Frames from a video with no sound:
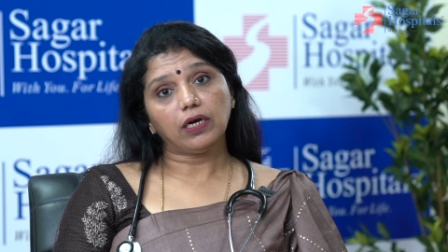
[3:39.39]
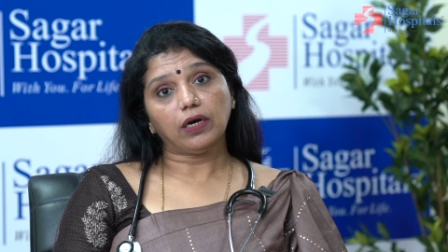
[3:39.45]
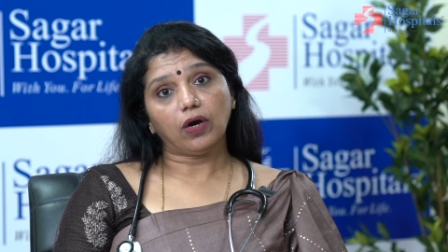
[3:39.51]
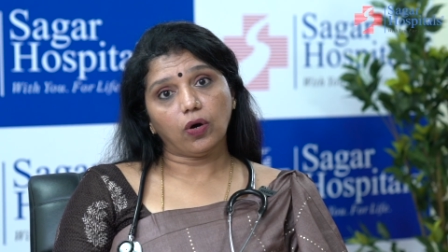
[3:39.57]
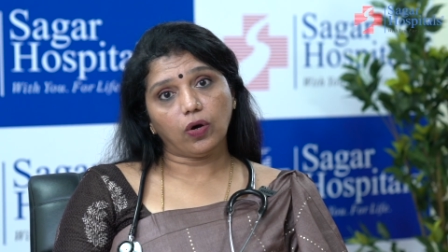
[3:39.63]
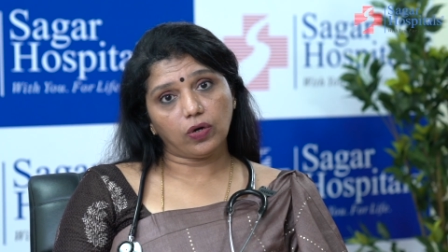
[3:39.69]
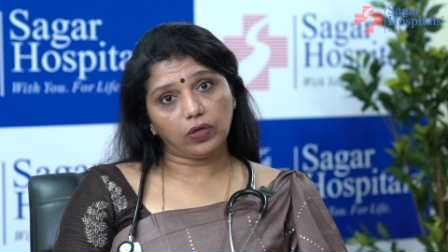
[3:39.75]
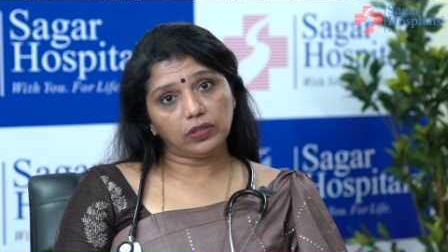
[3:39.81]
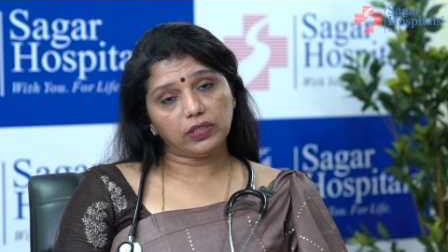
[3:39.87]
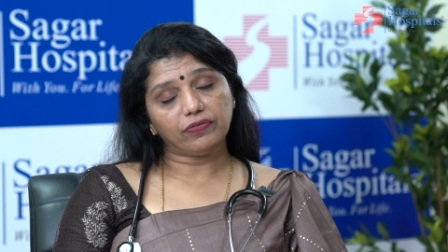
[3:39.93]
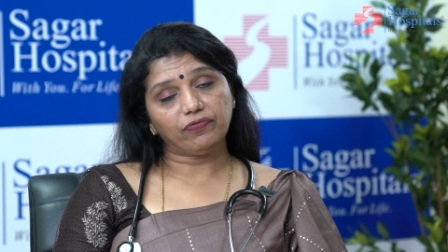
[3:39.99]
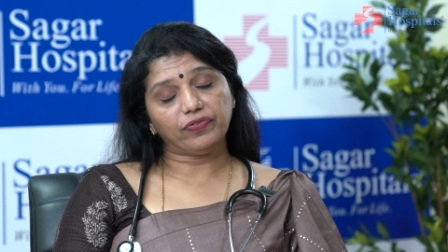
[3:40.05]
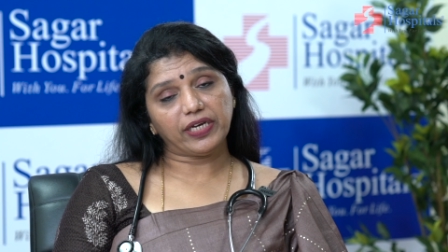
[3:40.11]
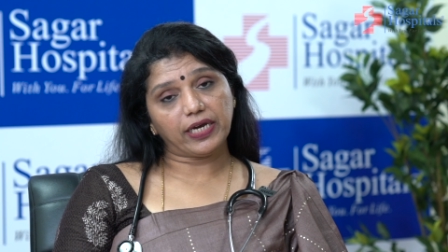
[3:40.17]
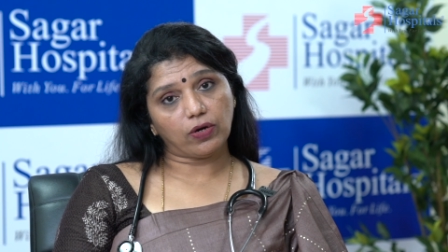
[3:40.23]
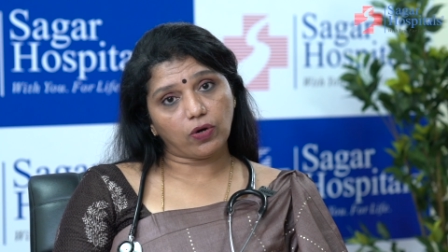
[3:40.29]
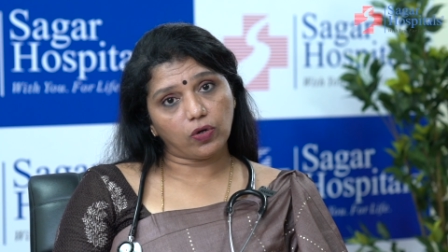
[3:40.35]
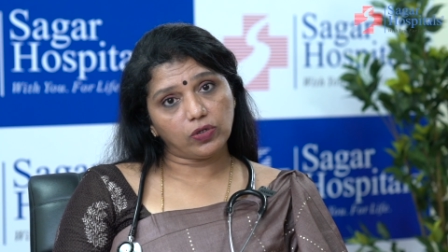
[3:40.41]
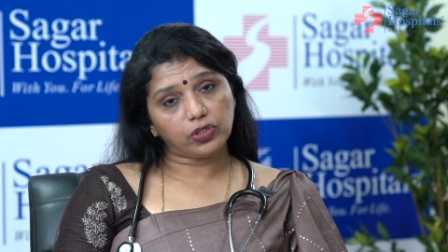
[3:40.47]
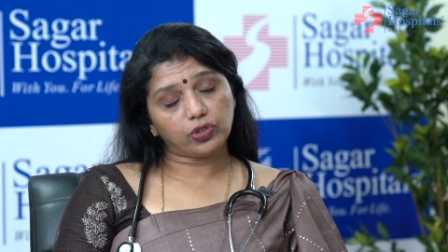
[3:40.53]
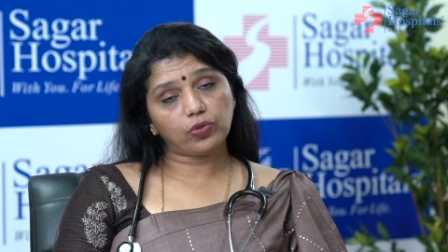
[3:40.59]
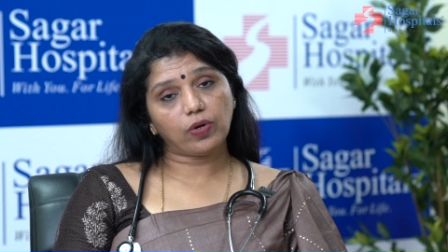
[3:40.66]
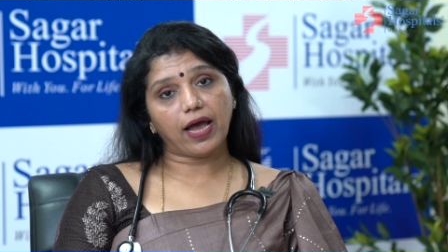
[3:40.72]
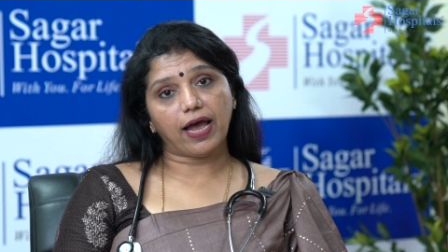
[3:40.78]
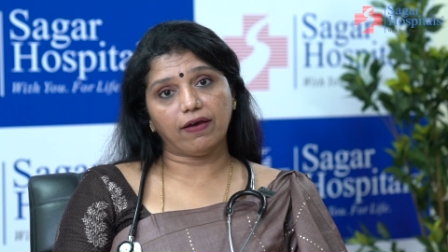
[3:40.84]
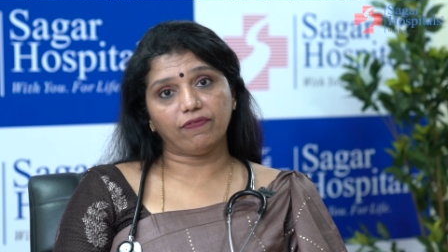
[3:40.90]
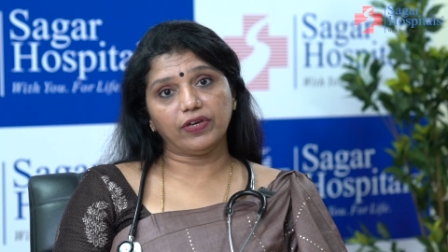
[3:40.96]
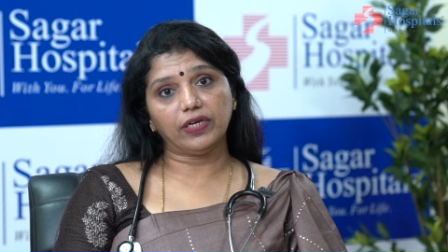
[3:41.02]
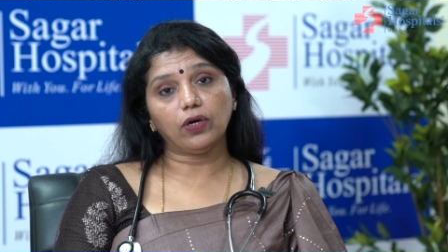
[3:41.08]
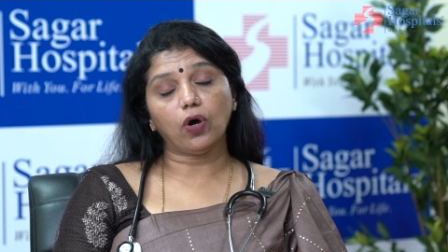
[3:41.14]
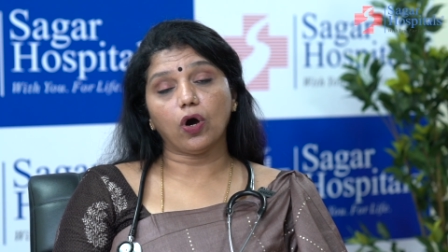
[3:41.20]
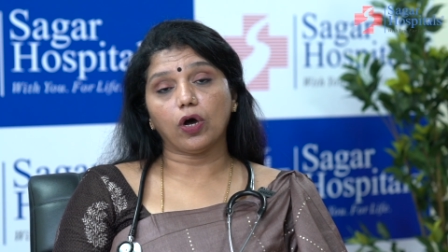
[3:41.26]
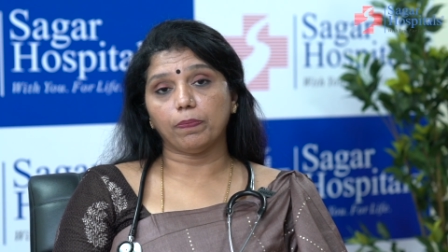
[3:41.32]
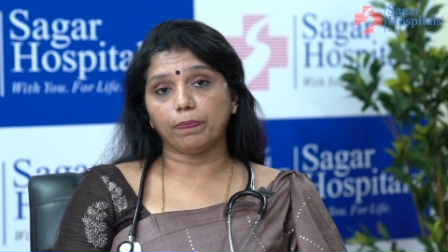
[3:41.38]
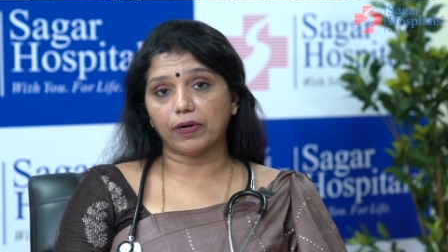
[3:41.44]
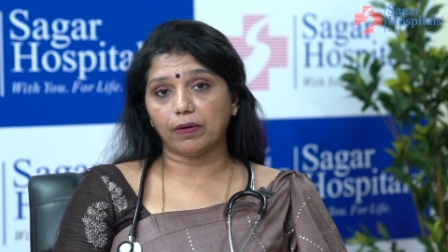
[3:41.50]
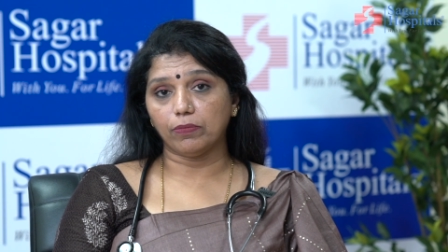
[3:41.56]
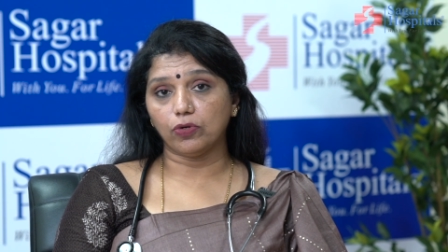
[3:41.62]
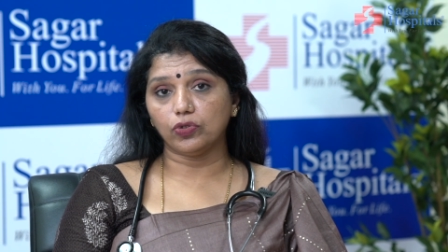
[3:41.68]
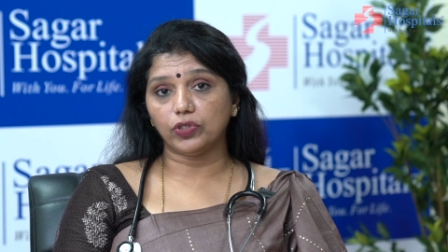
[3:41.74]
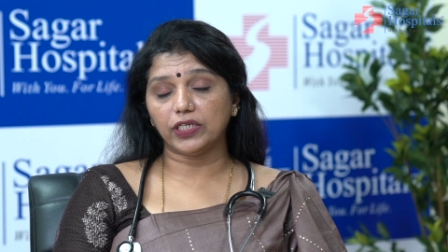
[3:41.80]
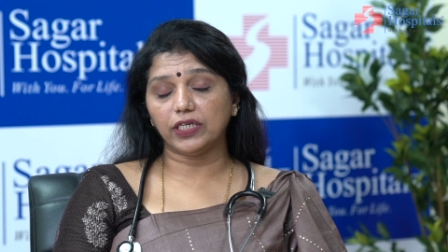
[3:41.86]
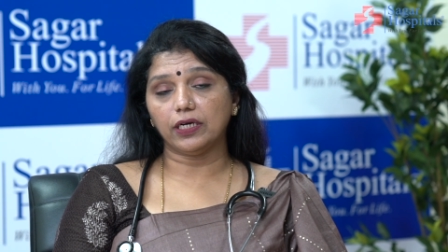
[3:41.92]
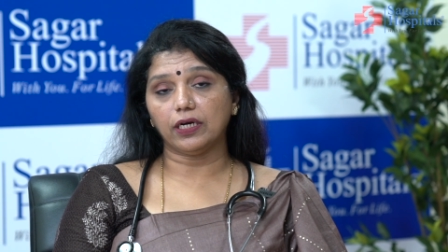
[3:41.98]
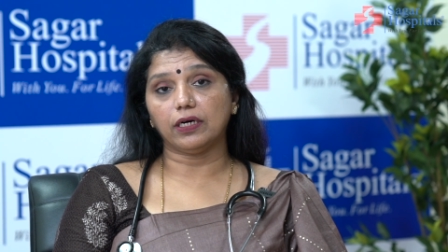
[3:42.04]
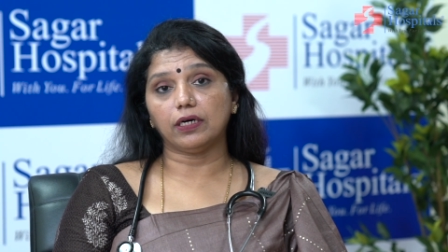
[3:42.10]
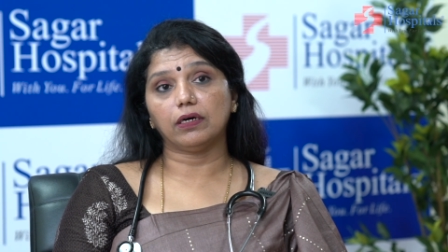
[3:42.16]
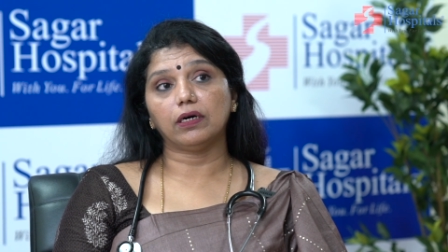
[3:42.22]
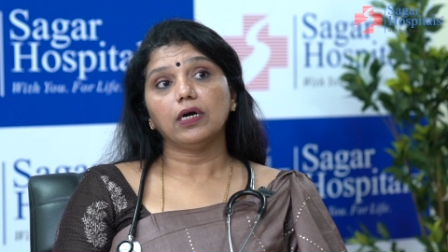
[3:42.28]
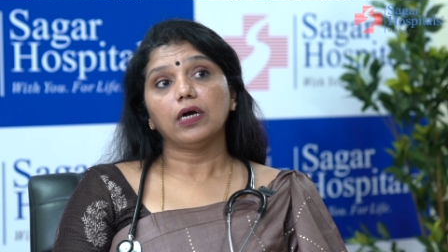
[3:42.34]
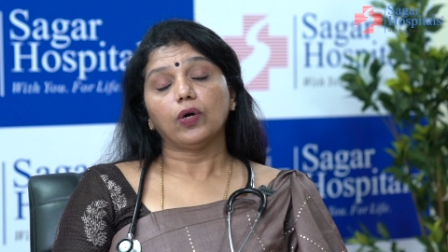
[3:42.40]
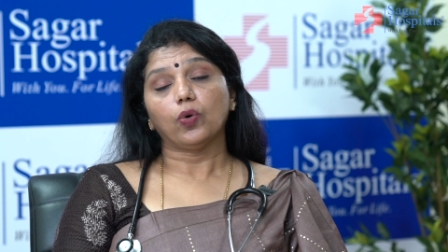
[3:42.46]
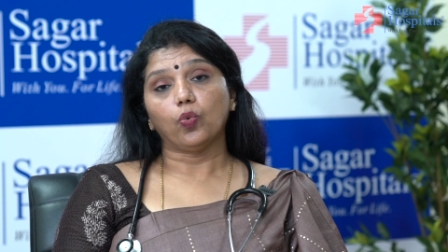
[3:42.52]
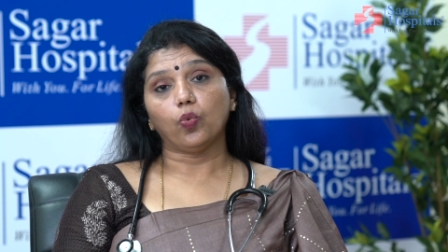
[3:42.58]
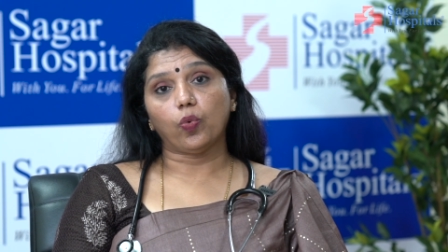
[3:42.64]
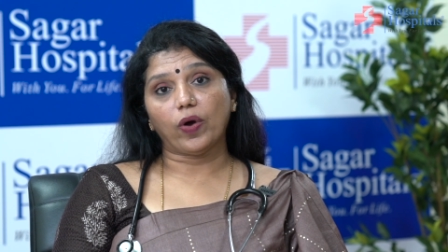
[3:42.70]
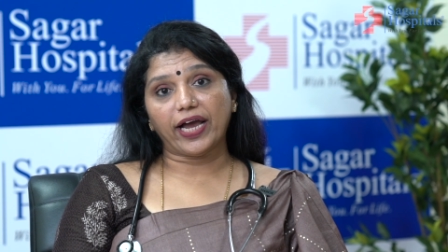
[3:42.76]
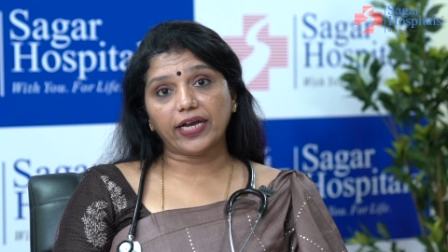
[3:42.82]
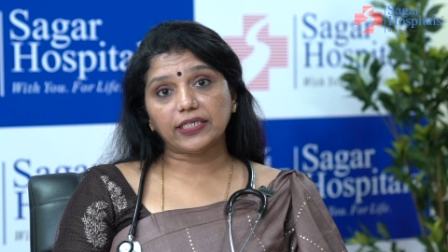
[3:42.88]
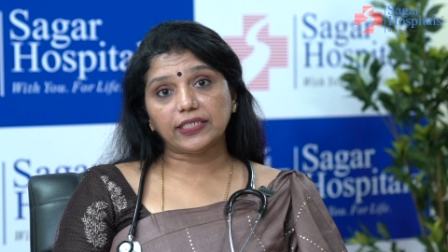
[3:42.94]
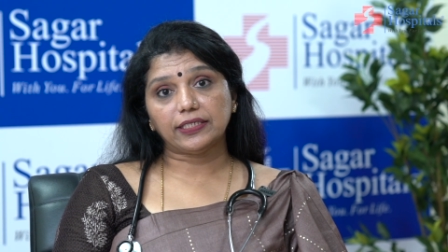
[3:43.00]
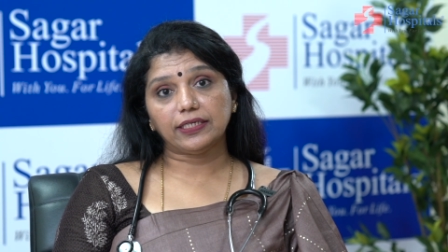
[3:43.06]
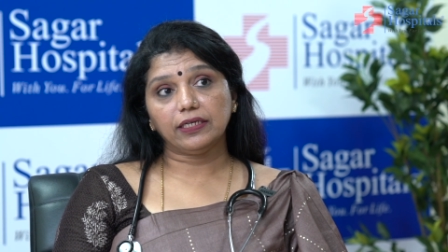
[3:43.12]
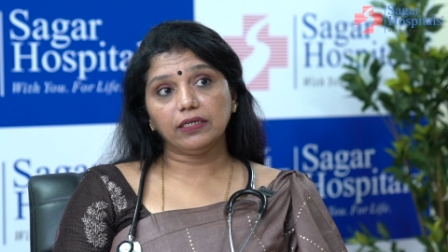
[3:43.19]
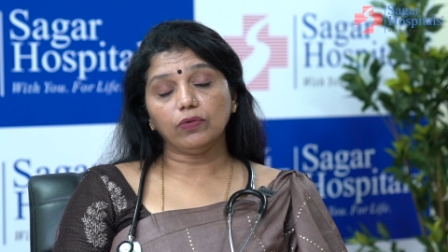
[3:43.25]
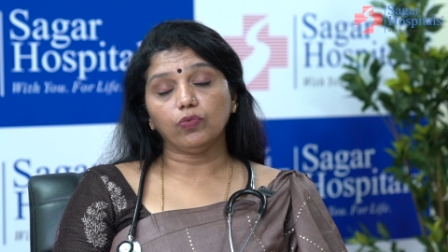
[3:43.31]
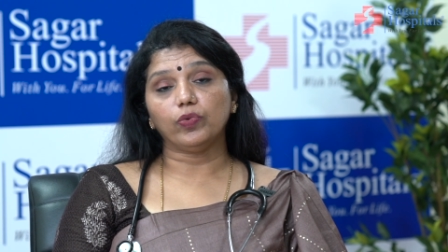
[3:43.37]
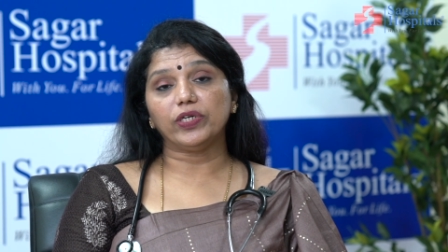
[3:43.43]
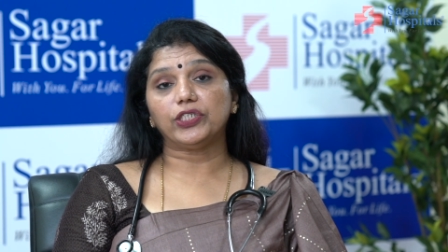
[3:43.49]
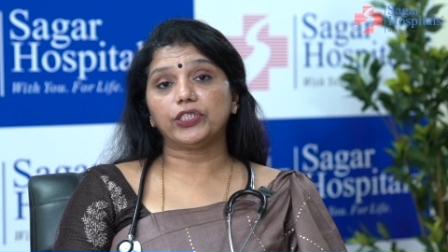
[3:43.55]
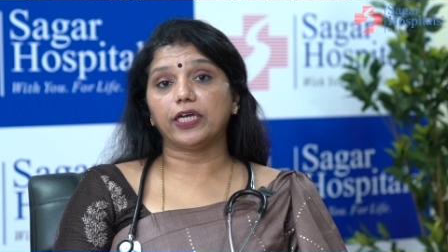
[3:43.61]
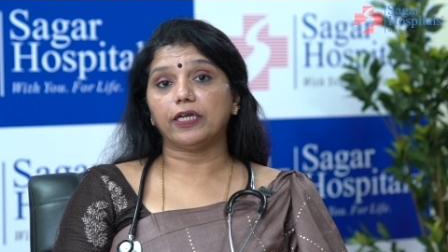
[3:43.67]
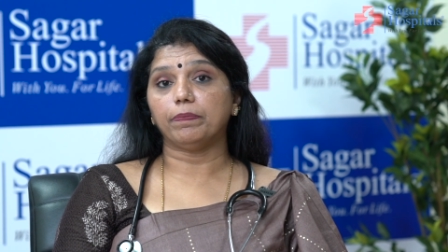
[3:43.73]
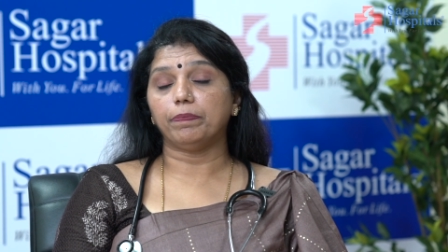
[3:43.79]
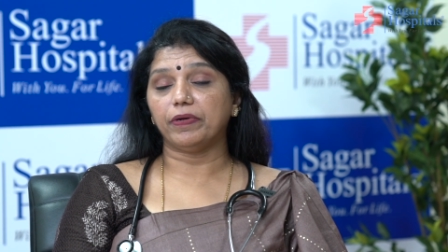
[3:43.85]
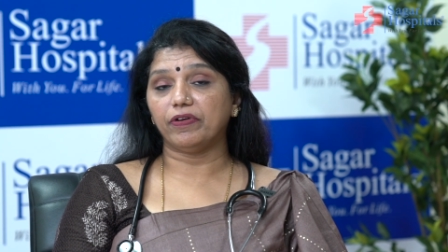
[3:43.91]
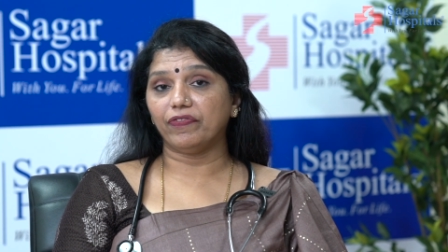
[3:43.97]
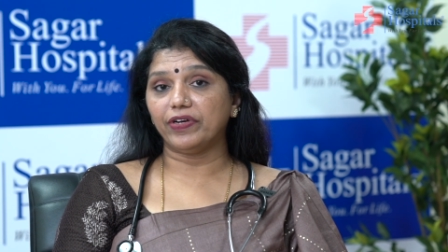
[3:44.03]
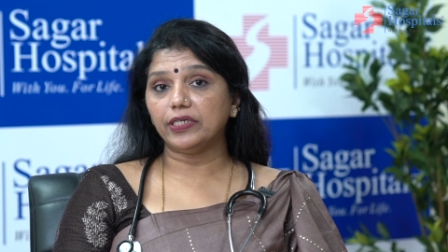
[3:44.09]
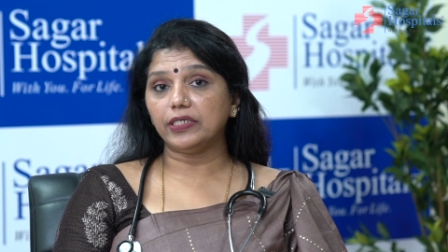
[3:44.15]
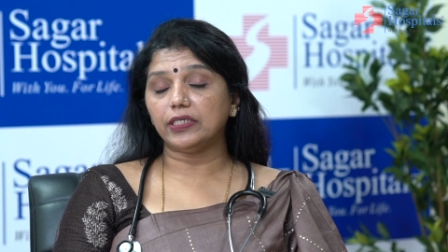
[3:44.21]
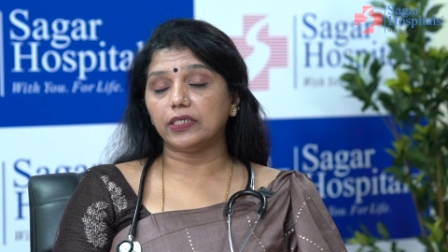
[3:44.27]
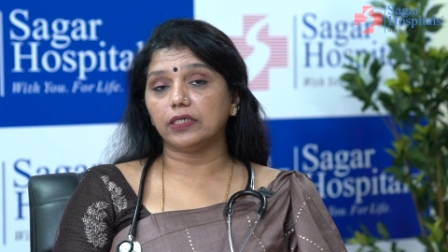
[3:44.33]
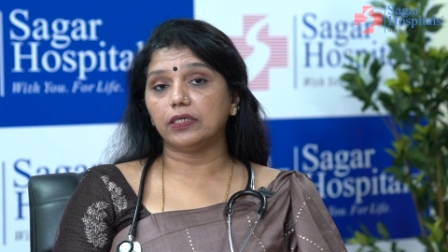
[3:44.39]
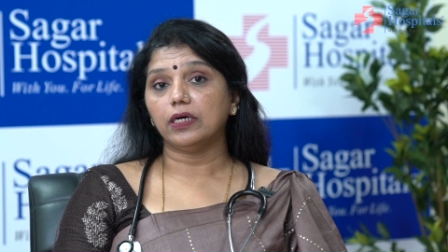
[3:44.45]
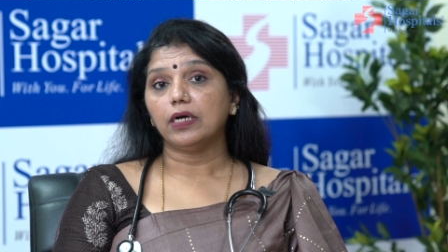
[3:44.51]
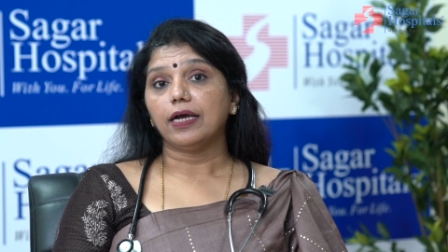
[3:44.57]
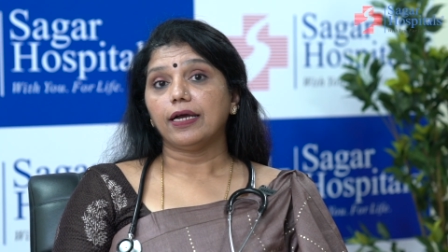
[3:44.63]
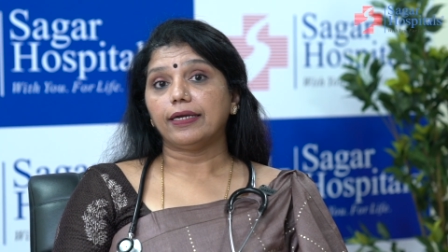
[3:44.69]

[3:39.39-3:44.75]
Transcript: all we are also having or promoting a vaccine which can prevent the